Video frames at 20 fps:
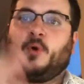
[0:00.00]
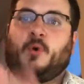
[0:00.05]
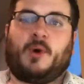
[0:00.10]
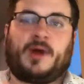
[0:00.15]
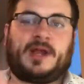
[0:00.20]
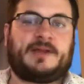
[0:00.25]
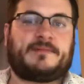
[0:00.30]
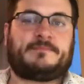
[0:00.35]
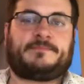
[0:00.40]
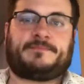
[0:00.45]

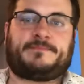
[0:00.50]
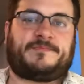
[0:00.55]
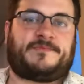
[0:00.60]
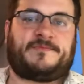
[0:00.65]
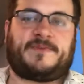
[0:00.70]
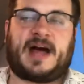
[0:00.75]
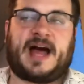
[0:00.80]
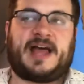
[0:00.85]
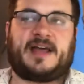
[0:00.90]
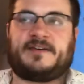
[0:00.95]

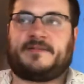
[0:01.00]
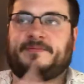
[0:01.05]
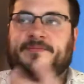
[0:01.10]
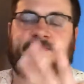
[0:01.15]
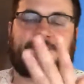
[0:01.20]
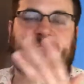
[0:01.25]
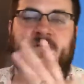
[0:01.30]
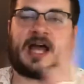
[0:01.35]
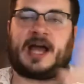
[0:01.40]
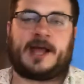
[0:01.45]

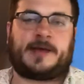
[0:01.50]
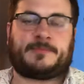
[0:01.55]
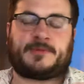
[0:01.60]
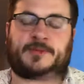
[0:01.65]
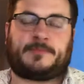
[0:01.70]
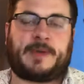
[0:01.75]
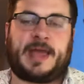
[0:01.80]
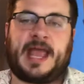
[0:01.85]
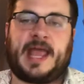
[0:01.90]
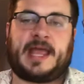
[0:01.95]
0.5
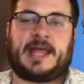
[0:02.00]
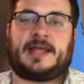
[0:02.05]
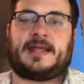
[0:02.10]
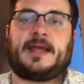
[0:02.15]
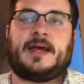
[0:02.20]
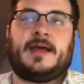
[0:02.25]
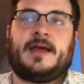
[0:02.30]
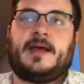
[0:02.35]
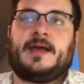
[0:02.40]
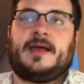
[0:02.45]
times pay